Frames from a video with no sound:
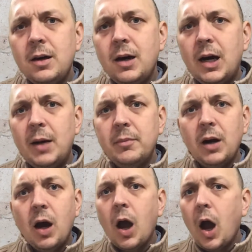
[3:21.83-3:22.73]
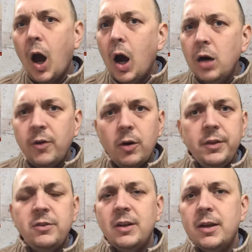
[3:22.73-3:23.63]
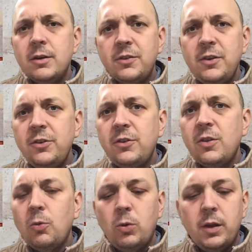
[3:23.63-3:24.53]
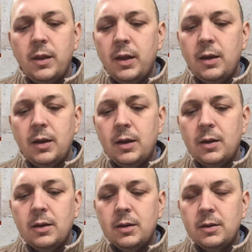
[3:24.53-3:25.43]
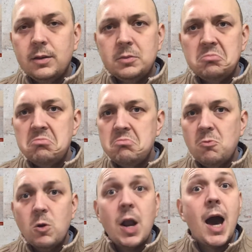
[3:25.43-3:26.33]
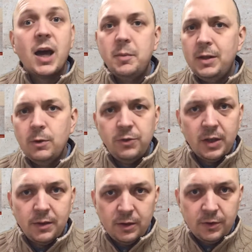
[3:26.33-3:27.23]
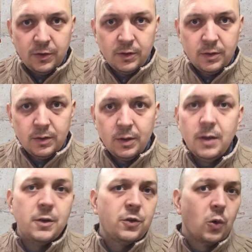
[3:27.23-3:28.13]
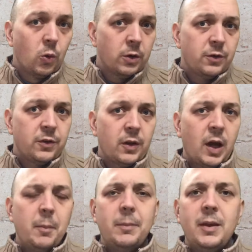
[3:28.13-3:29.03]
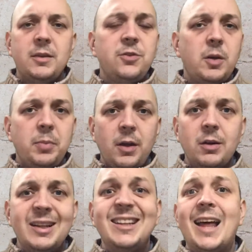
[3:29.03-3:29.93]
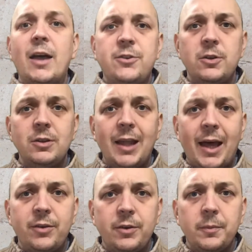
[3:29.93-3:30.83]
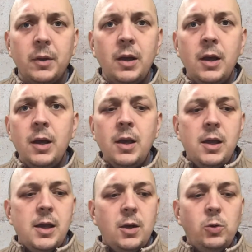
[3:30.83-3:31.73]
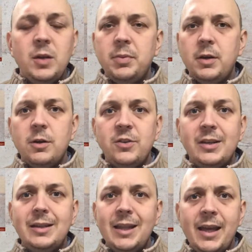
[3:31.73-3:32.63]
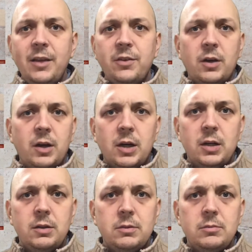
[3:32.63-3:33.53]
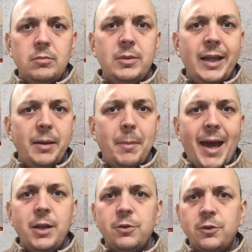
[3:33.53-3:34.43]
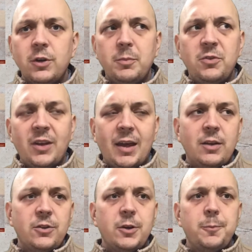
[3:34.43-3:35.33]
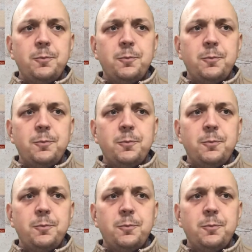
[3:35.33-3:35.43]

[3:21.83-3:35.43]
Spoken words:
Of all these letters, this is the one that we're not going to be using in this course. It doesn't appear in classical Latin. It only appears in late manuscripts as a